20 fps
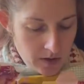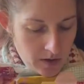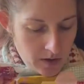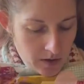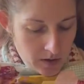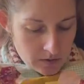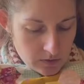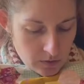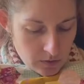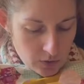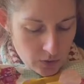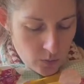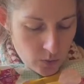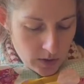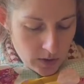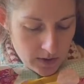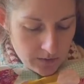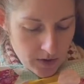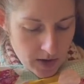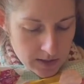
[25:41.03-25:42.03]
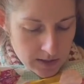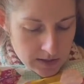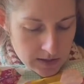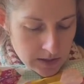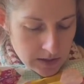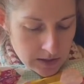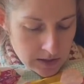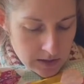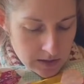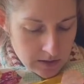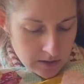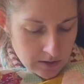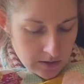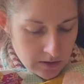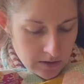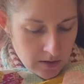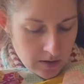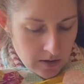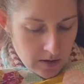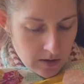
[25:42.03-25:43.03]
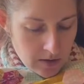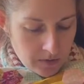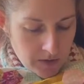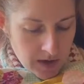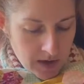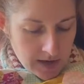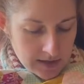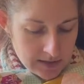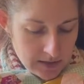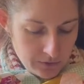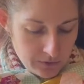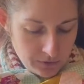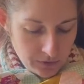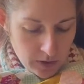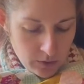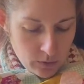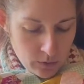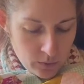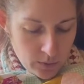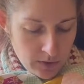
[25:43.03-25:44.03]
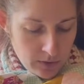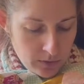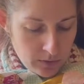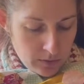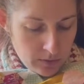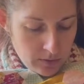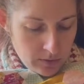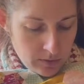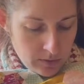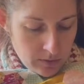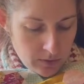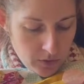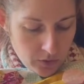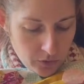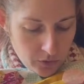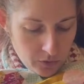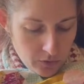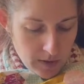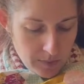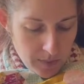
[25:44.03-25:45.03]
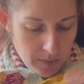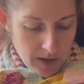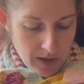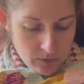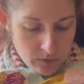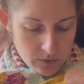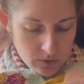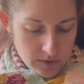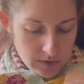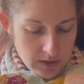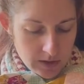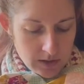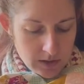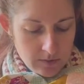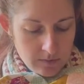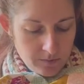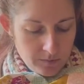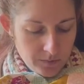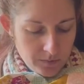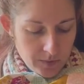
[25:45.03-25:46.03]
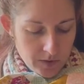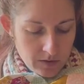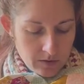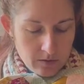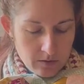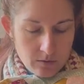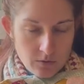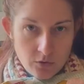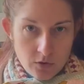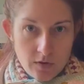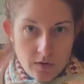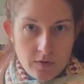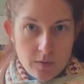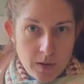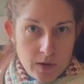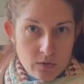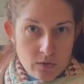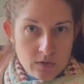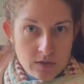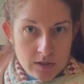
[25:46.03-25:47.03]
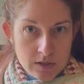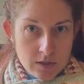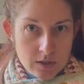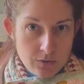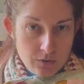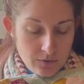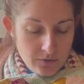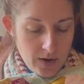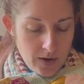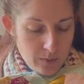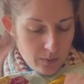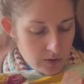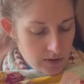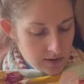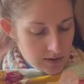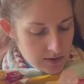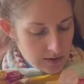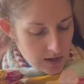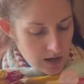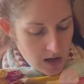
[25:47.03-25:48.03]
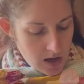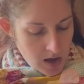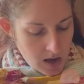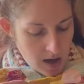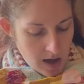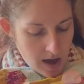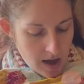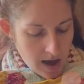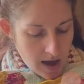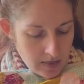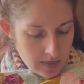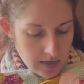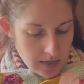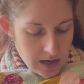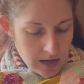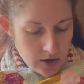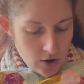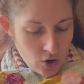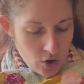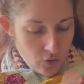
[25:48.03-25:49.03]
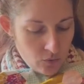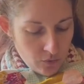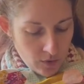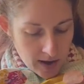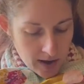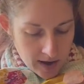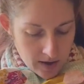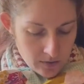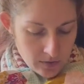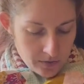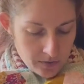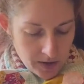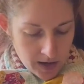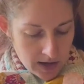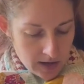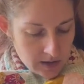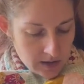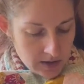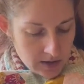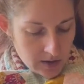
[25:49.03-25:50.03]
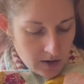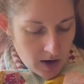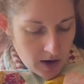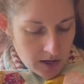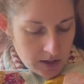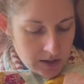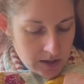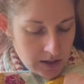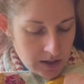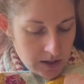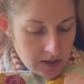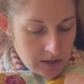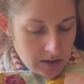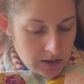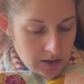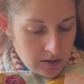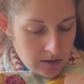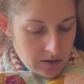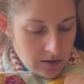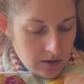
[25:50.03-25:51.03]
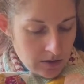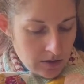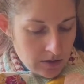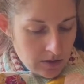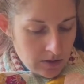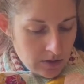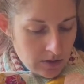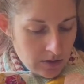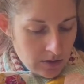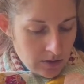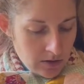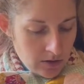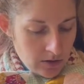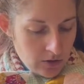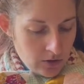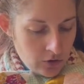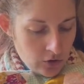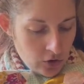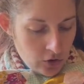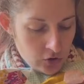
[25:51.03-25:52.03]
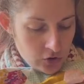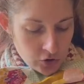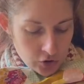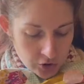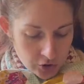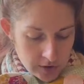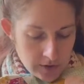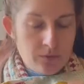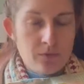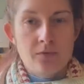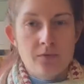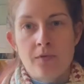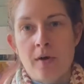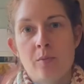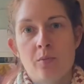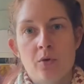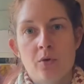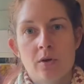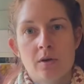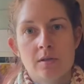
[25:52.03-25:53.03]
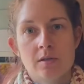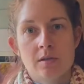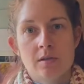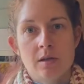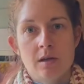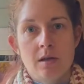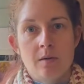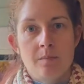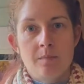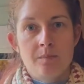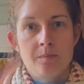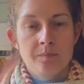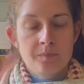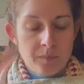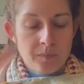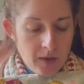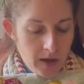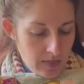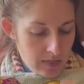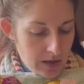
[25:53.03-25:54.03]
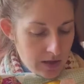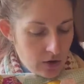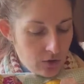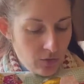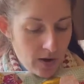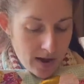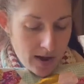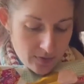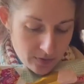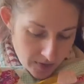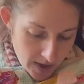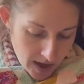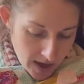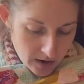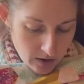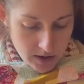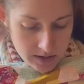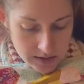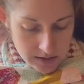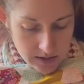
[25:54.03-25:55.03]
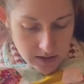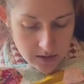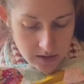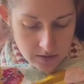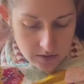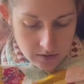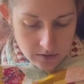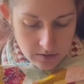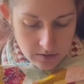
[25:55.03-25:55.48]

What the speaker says: So I thought, what if I did the hexie flower with 3 petals in 3 of the petals in different fabrics, and then around that I did, 2 different fabrics, and then around that I did,